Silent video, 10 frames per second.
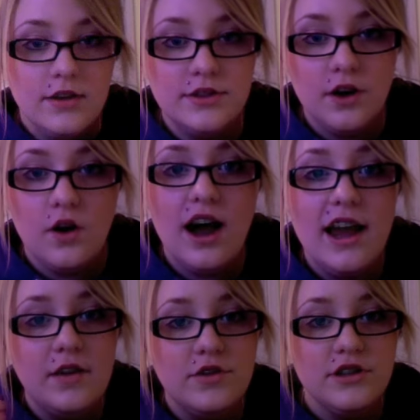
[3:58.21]
So
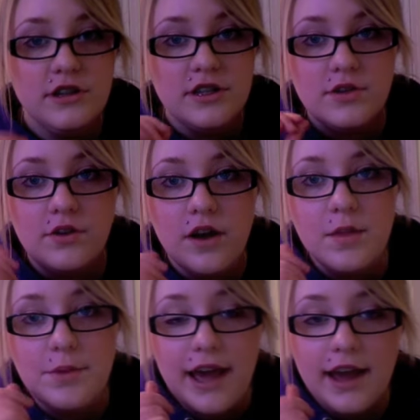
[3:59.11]
I usually just screw on
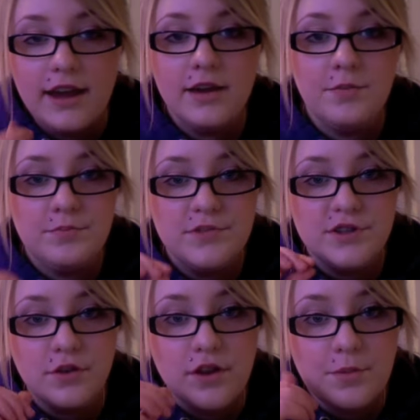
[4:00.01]
the back,
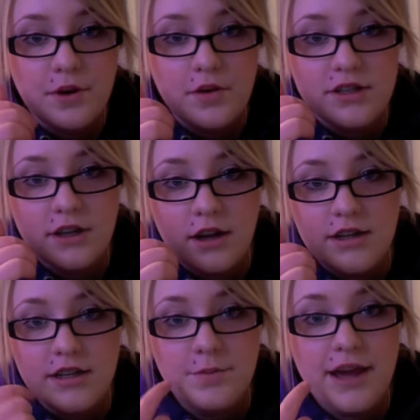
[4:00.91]
screw on the post onto the